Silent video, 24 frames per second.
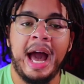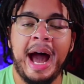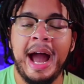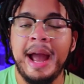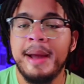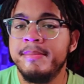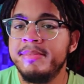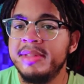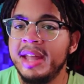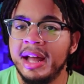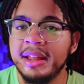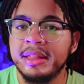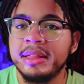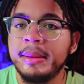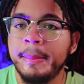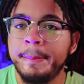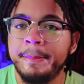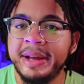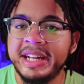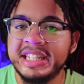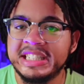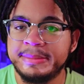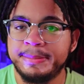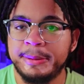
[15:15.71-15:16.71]
I'm not the
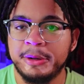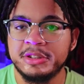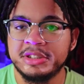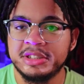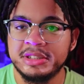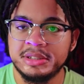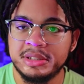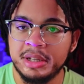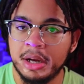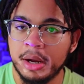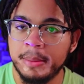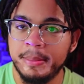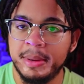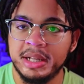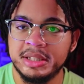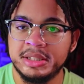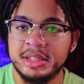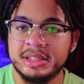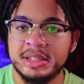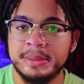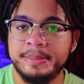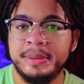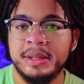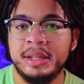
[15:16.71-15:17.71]
best person to talk about
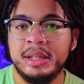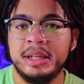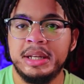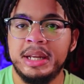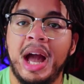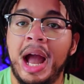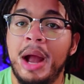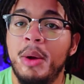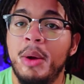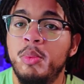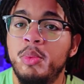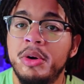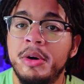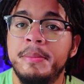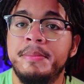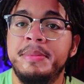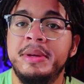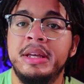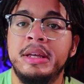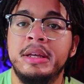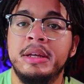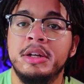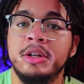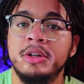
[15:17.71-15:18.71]
disability. I will
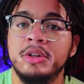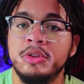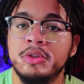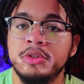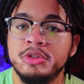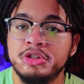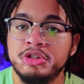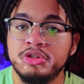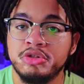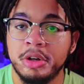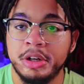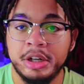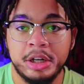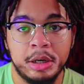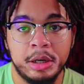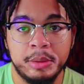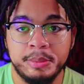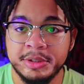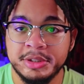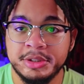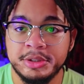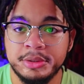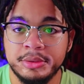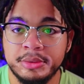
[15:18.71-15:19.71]
be straight up
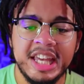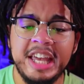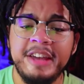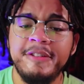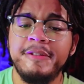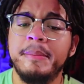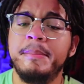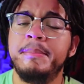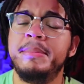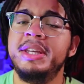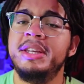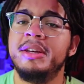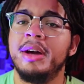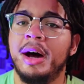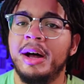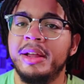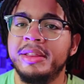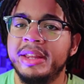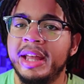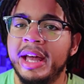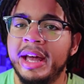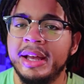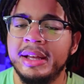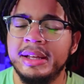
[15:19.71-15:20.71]
with you. Even
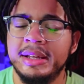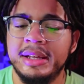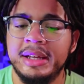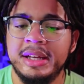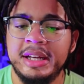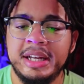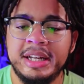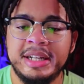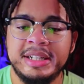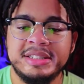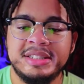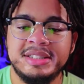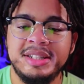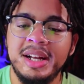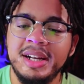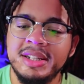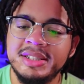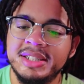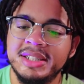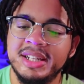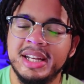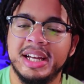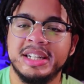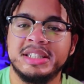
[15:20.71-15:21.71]
beyond that,
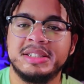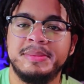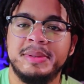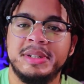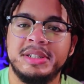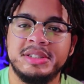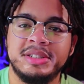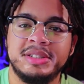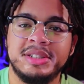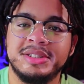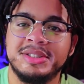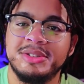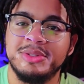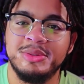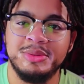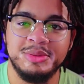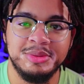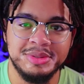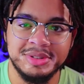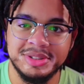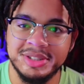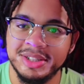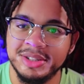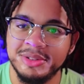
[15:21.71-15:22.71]
Astonishing X-Men is just
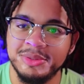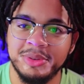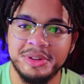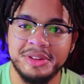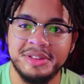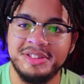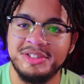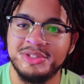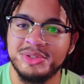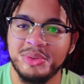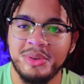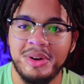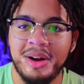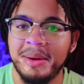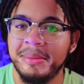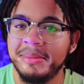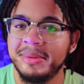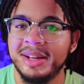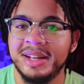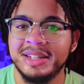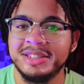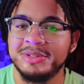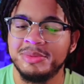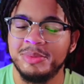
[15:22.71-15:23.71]
oozing with
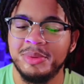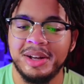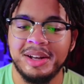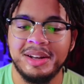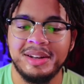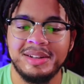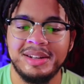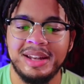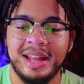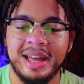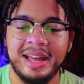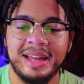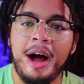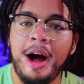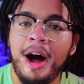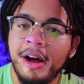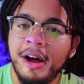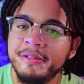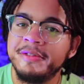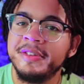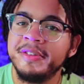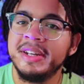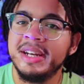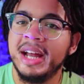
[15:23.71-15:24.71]
drama as well. Like,
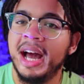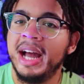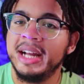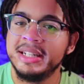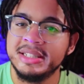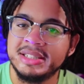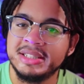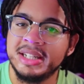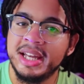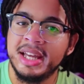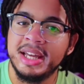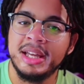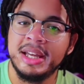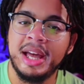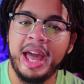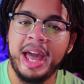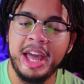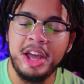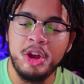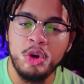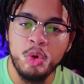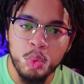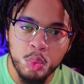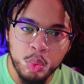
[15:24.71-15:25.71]
often I say a
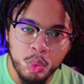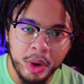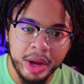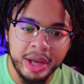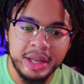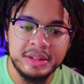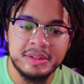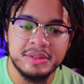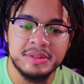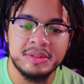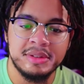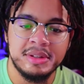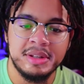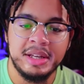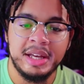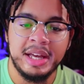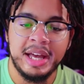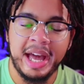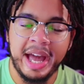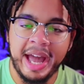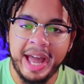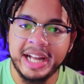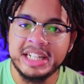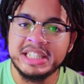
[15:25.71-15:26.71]
great
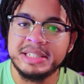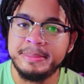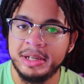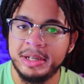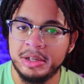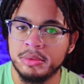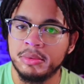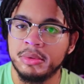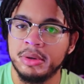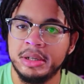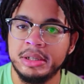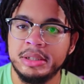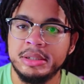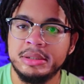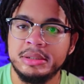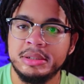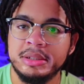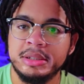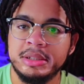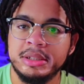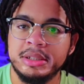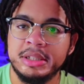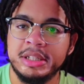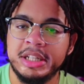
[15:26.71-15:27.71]
X-Men run
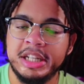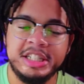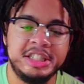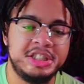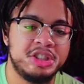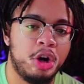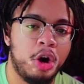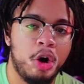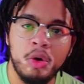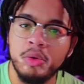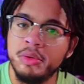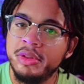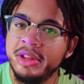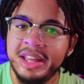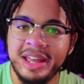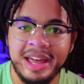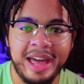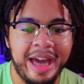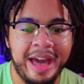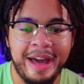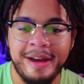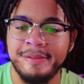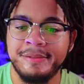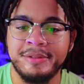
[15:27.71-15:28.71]
is only
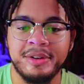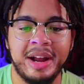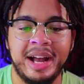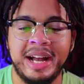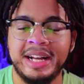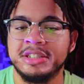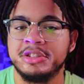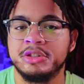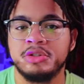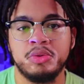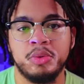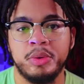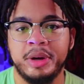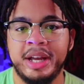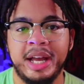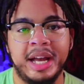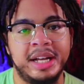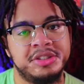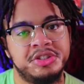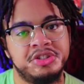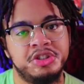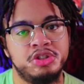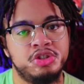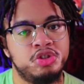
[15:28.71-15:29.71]
ever as great
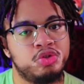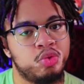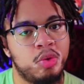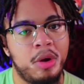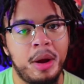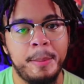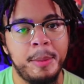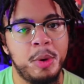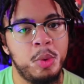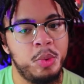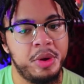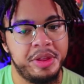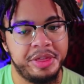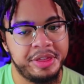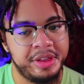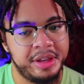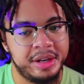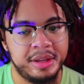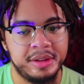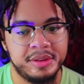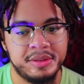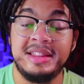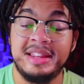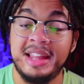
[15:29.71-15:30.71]
as the drama within
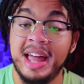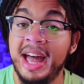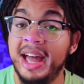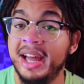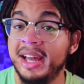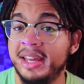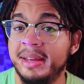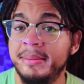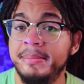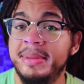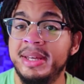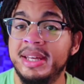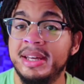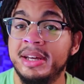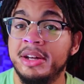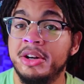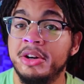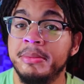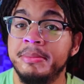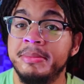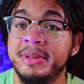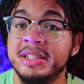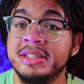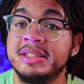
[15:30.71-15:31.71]
it. That can be hit or
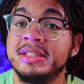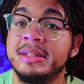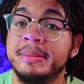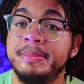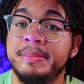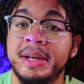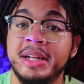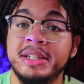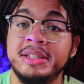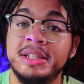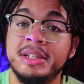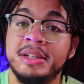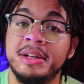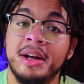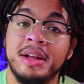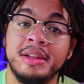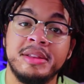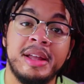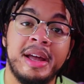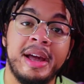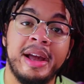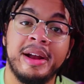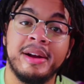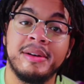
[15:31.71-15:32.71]
miss depending on
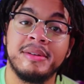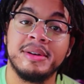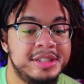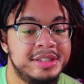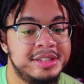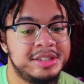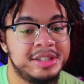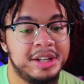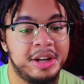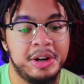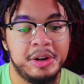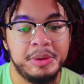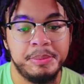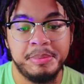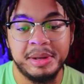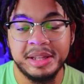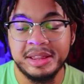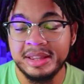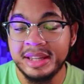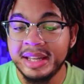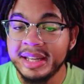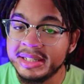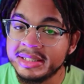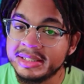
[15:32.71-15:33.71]
the era. So, but
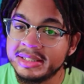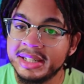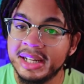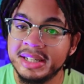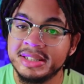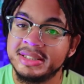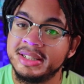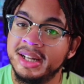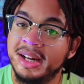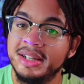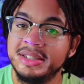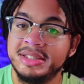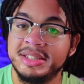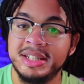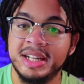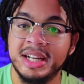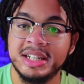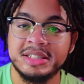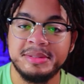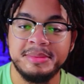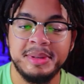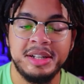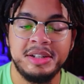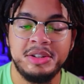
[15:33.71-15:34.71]
this Astonishing
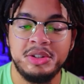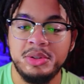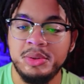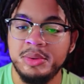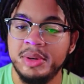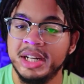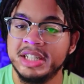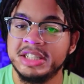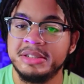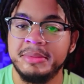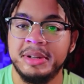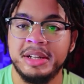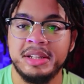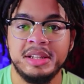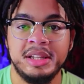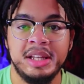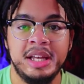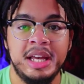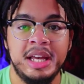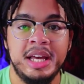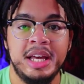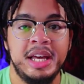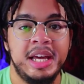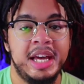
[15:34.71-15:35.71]
X-Men, New X-Men,
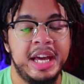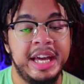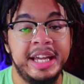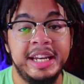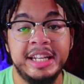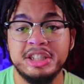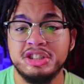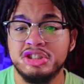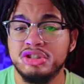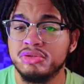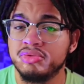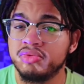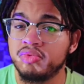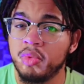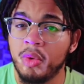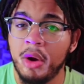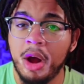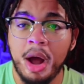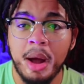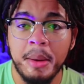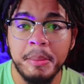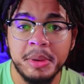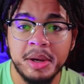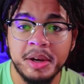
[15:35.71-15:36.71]
it is
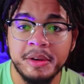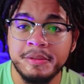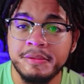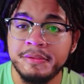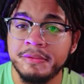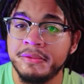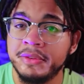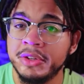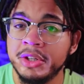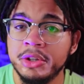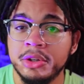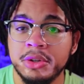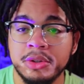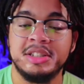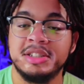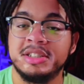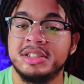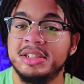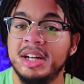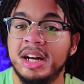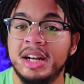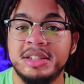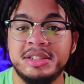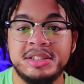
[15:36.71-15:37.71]
drama filled.
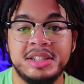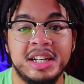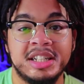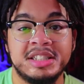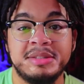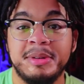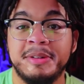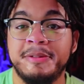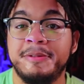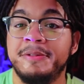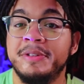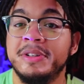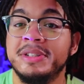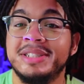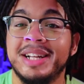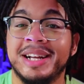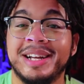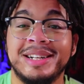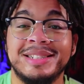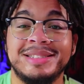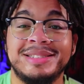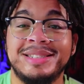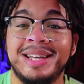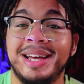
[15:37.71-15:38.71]
Astonishing X-Men feels like
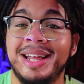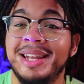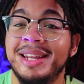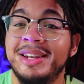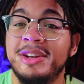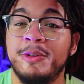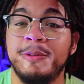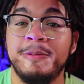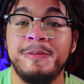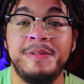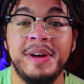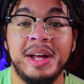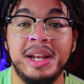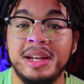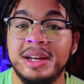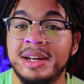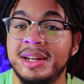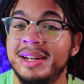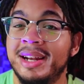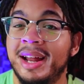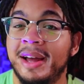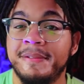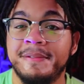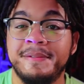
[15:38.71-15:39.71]
a telenovela,
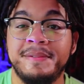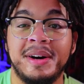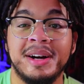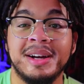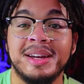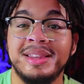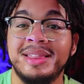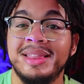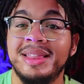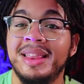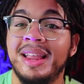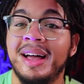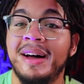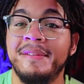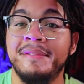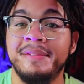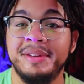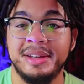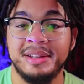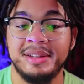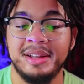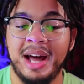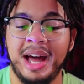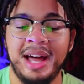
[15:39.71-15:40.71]
and I fucking love
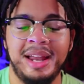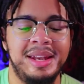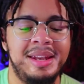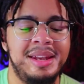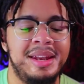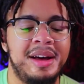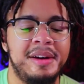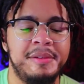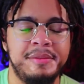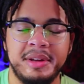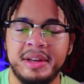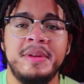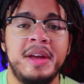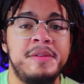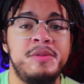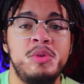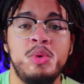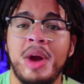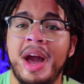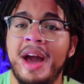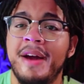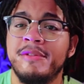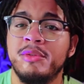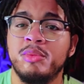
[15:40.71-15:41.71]
it. I love it. If you
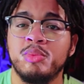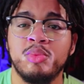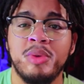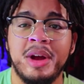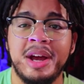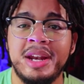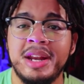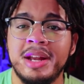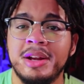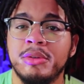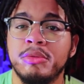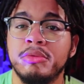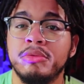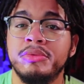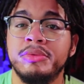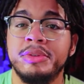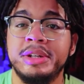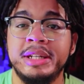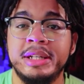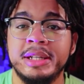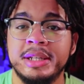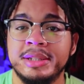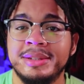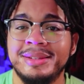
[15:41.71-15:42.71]
haven't read it,
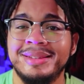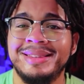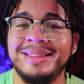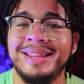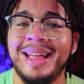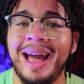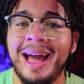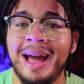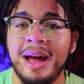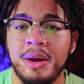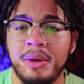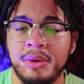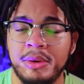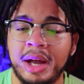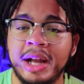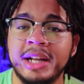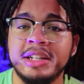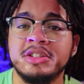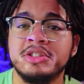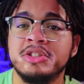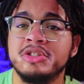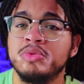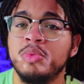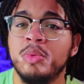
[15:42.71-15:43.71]
read it now. I
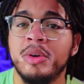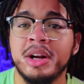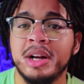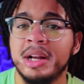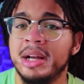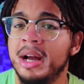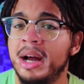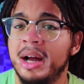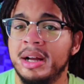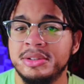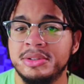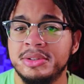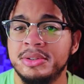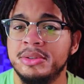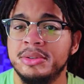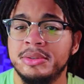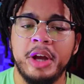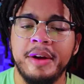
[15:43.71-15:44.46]
swear to God to you.